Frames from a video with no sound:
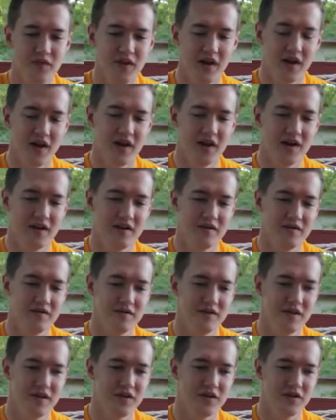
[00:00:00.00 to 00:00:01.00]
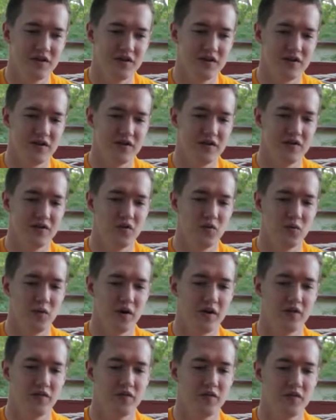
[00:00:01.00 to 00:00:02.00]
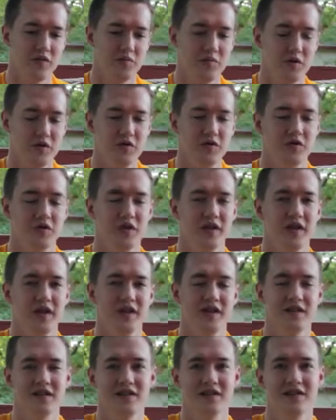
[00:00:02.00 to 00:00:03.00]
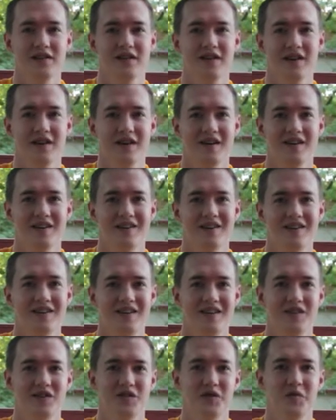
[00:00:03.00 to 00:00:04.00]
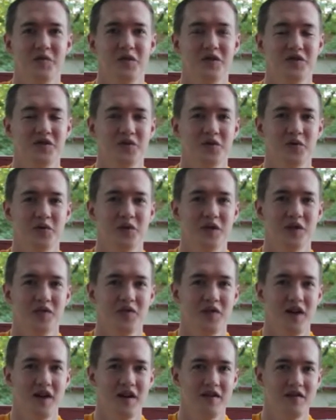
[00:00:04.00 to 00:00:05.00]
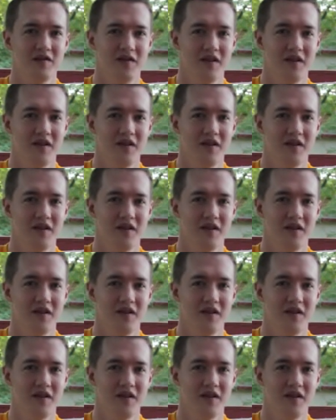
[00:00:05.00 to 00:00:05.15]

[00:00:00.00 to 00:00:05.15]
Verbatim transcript: uh, into wonderful, beautiful things. Uh, he's the restorer of life.